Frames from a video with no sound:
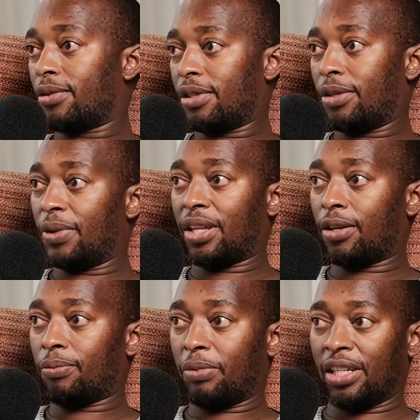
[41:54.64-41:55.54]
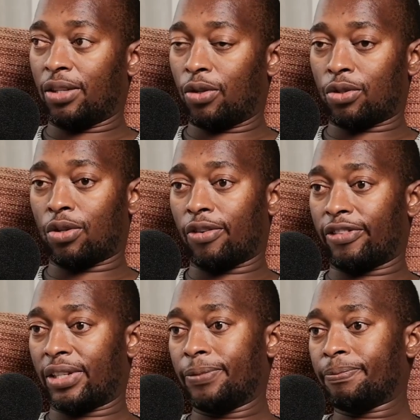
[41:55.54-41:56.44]
without being in control of
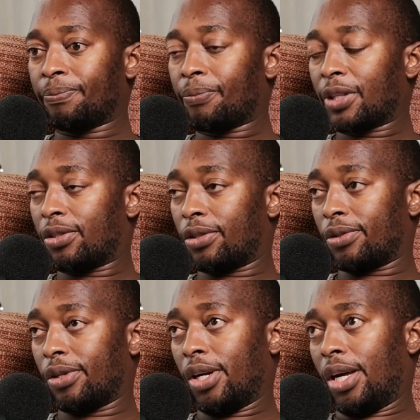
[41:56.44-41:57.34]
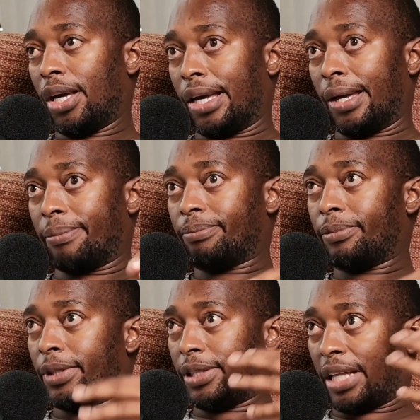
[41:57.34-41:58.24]
it. So
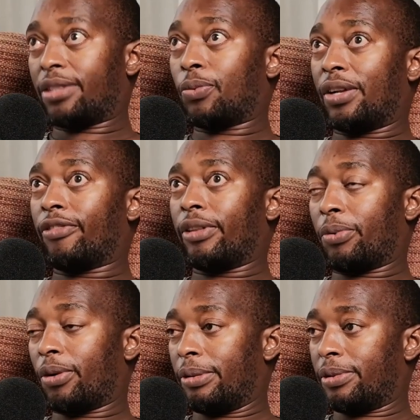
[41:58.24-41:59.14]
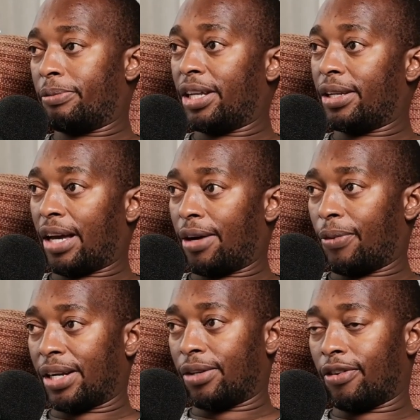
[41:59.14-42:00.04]
that's one of the problems men are
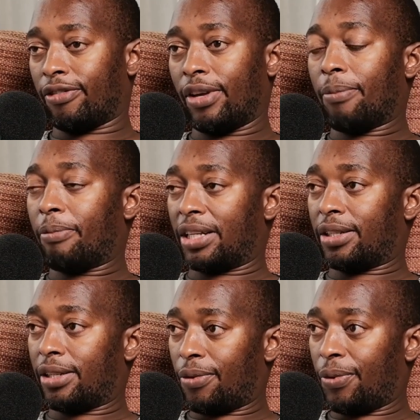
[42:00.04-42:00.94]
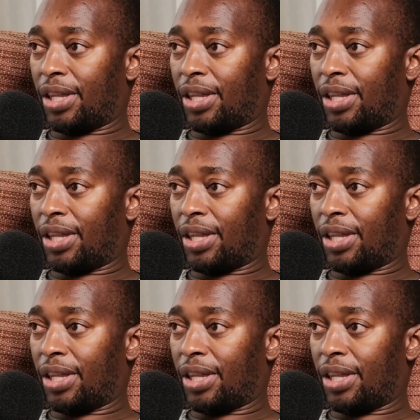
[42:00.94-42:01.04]
worried of. But with